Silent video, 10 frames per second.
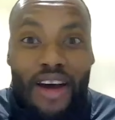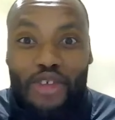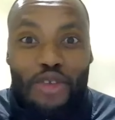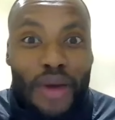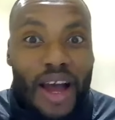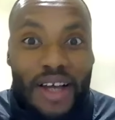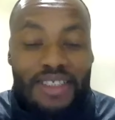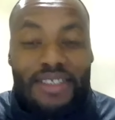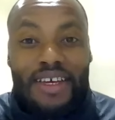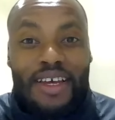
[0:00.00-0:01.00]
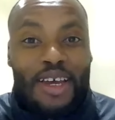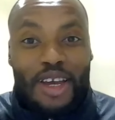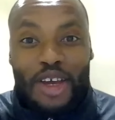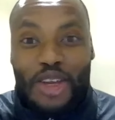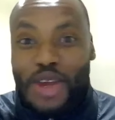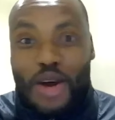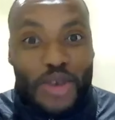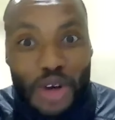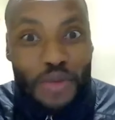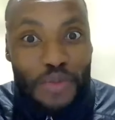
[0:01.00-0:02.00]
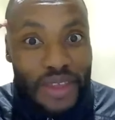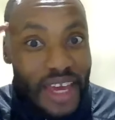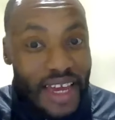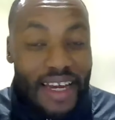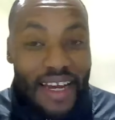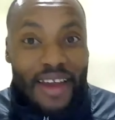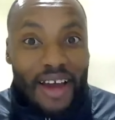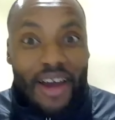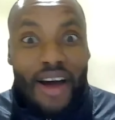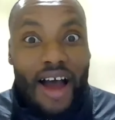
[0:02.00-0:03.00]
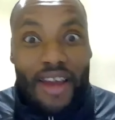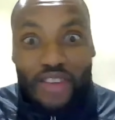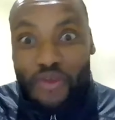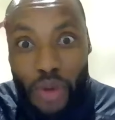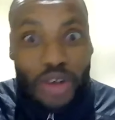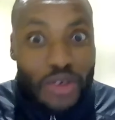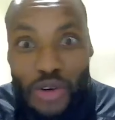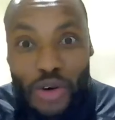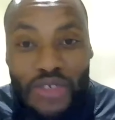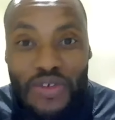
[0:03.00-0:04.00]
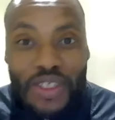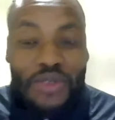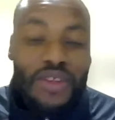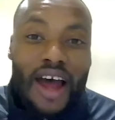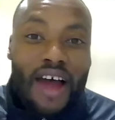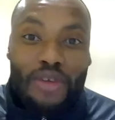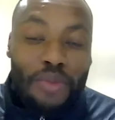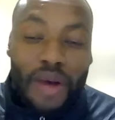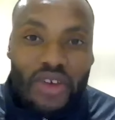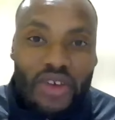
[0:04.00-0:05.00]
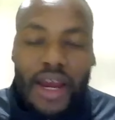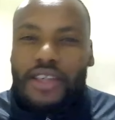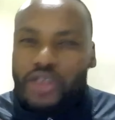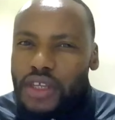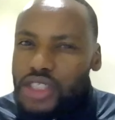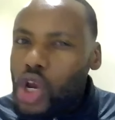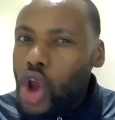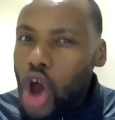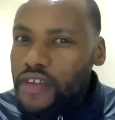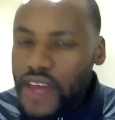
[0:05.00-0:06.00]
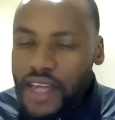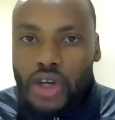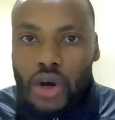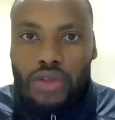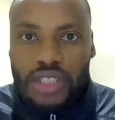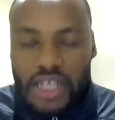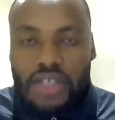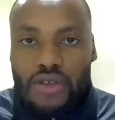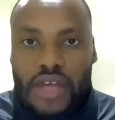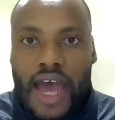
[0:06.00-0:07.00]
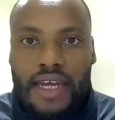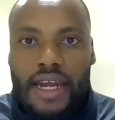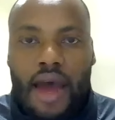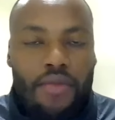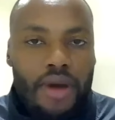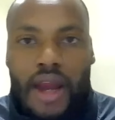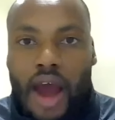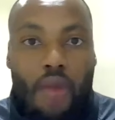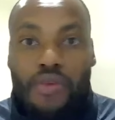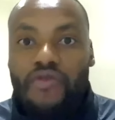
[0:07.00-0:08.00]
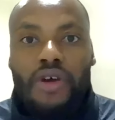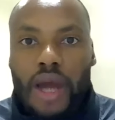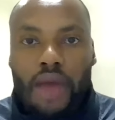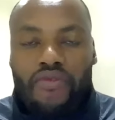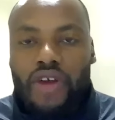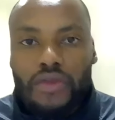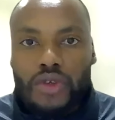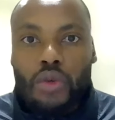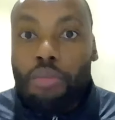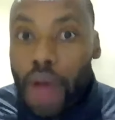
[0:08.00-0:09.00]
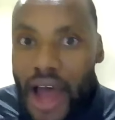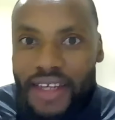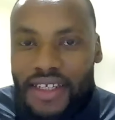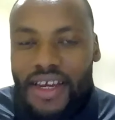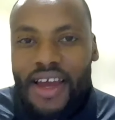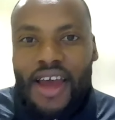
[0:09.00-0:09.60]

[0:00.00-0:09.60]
a hundred bucks, you know, you could be thinking like, I could have bought groceries with a hundred bucks, right? Like, so there's yeah. a lot that goes into that, and I'm and I'll be very upfront. But